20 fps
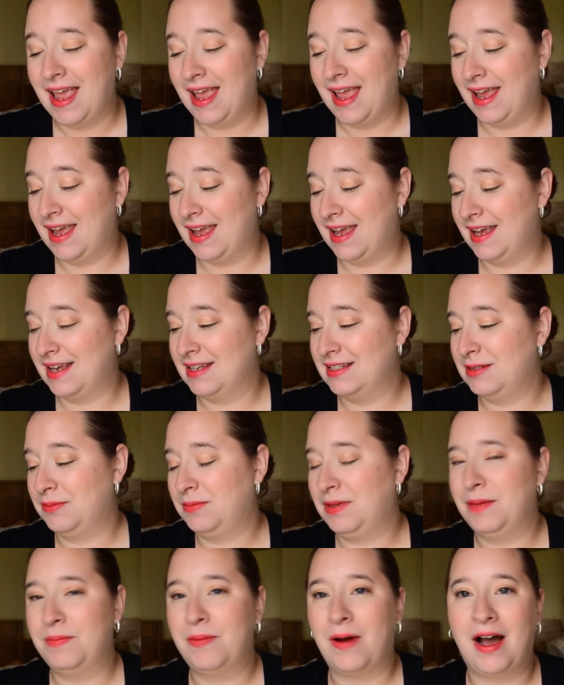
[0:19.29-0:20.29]
And
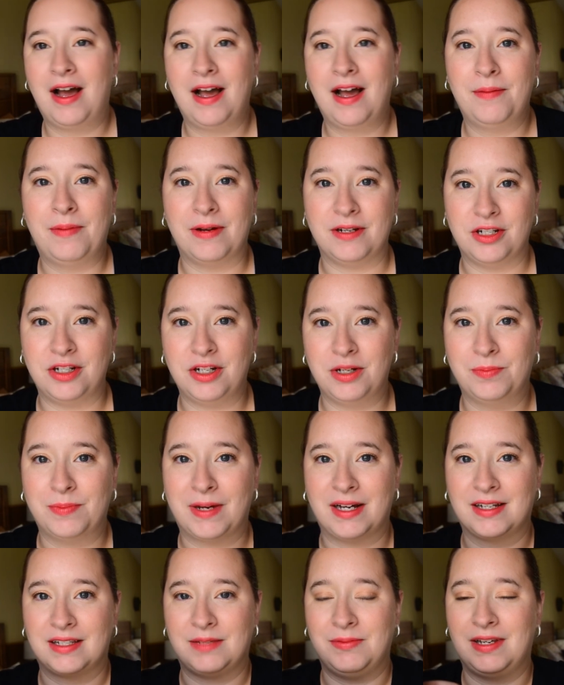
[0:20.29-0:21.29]
we bought a bunch of new
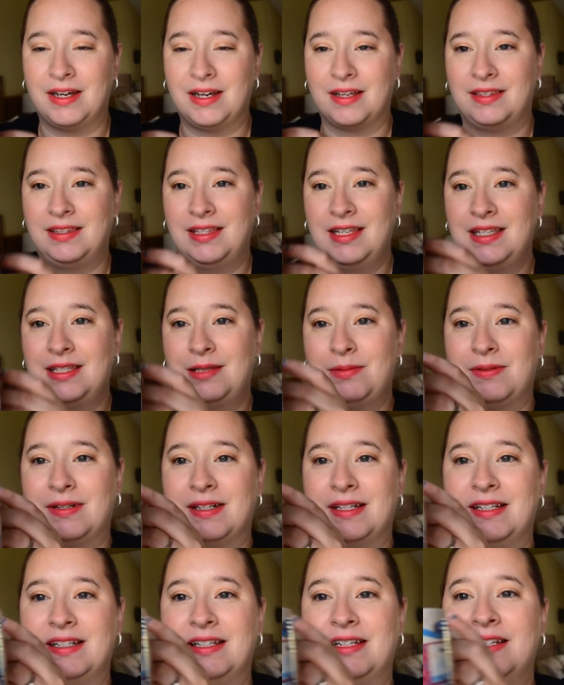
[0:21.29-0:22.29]
mugs. We got this
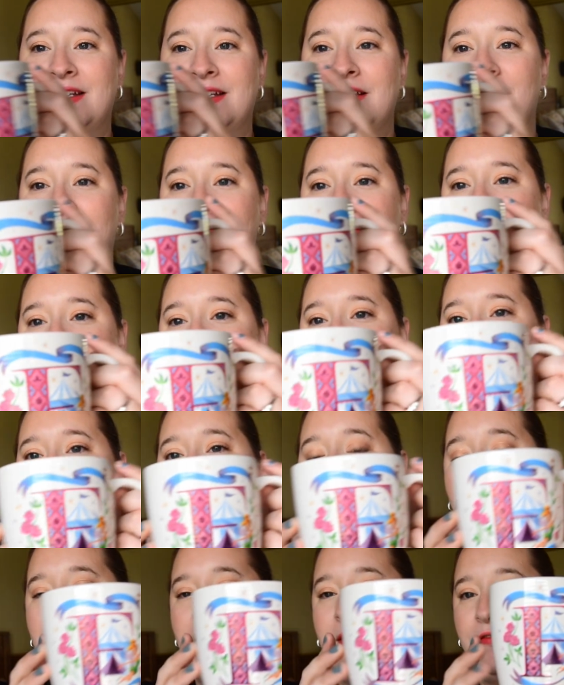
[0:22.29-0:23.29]
one, which we
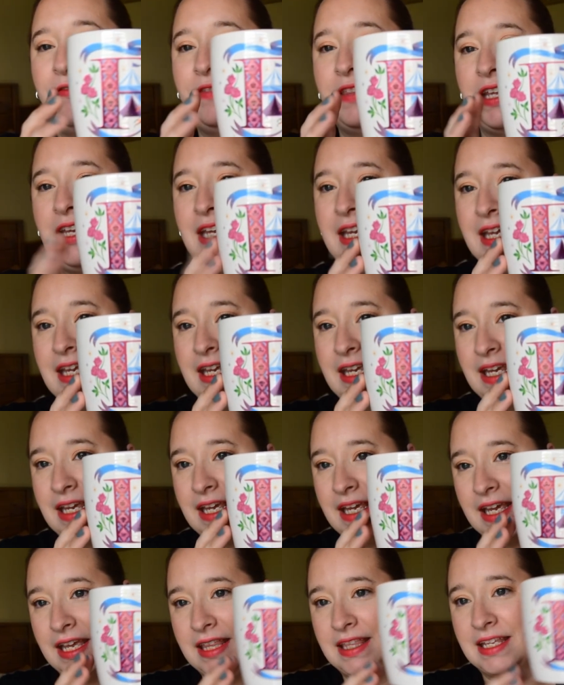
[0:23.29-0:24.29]
have the E
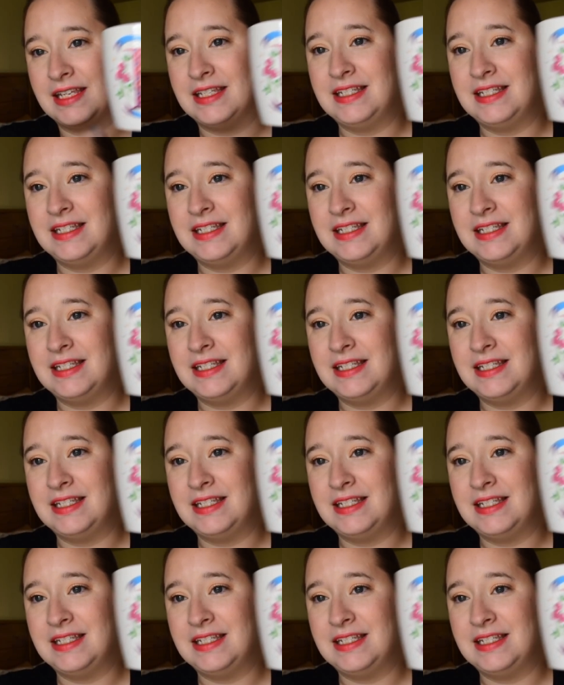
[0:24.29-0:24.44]
and the